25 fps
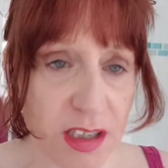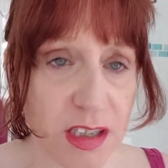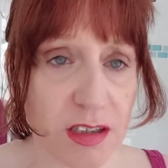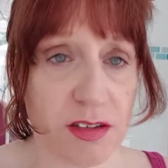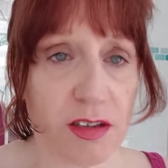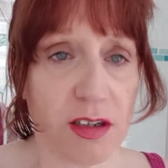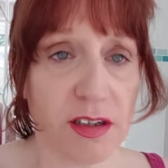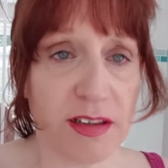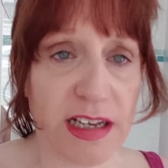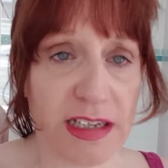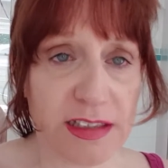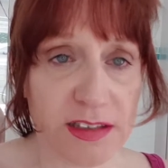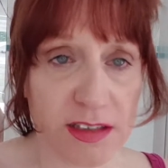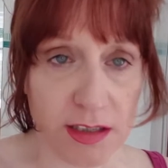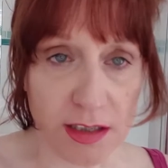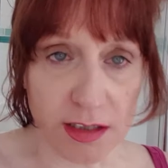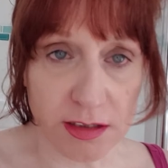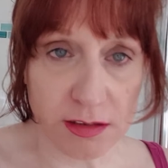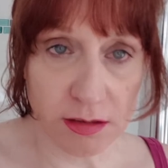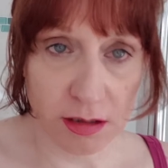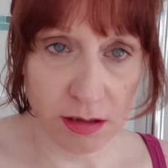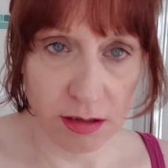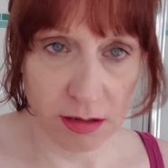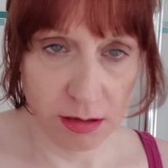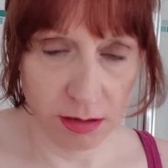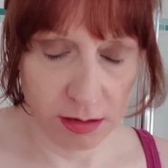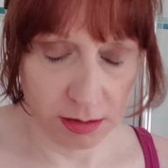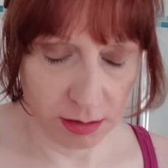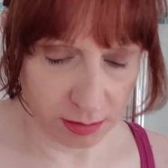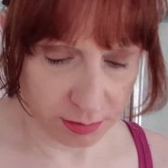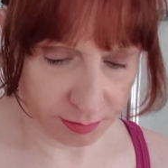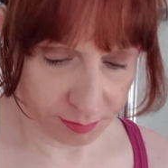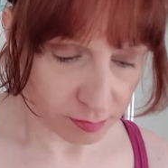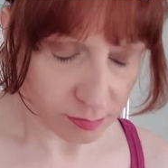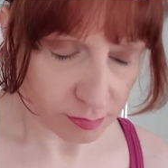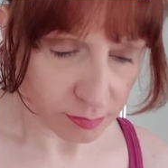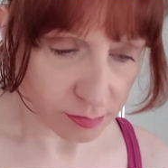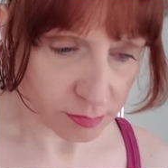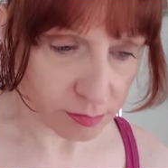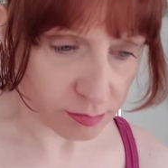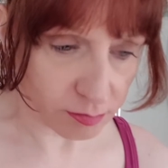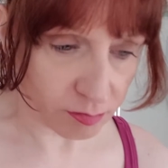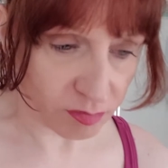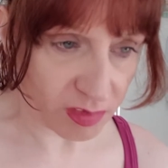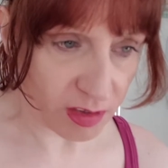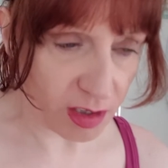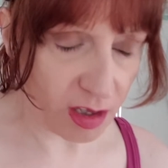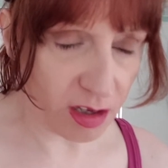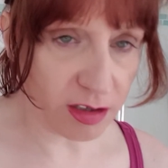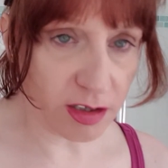I've got that done,
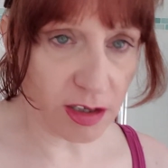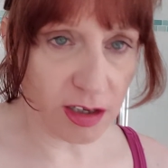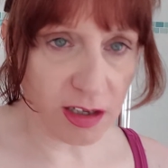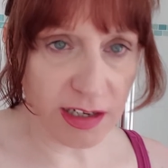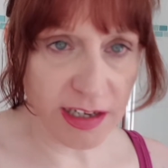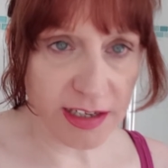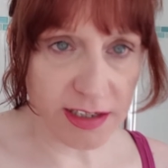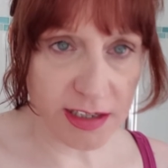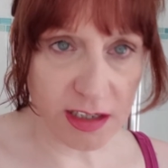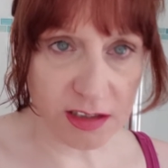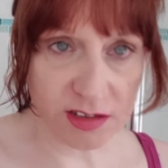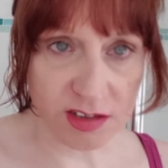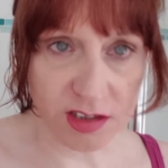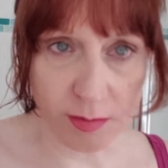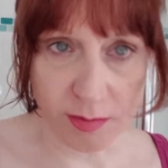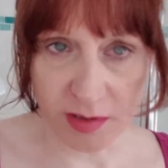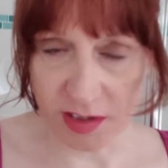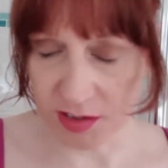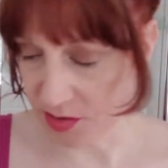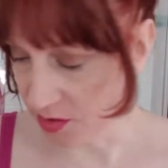I'm going to let down some of this